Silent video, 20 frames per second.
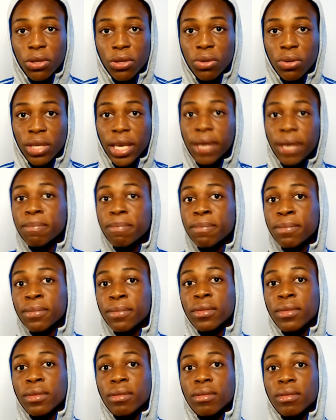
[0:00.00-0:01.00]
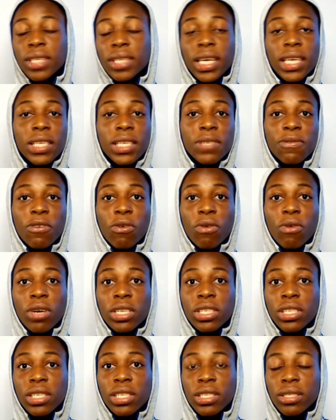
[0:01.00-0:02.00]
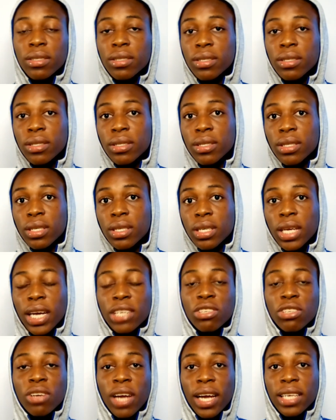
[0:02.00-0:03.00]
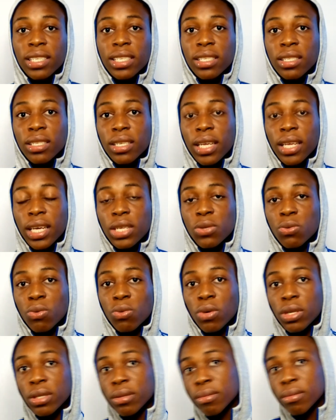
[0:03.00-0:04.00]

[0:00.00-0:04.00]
So yeah, thanks for watching. Catch you guys in the next one.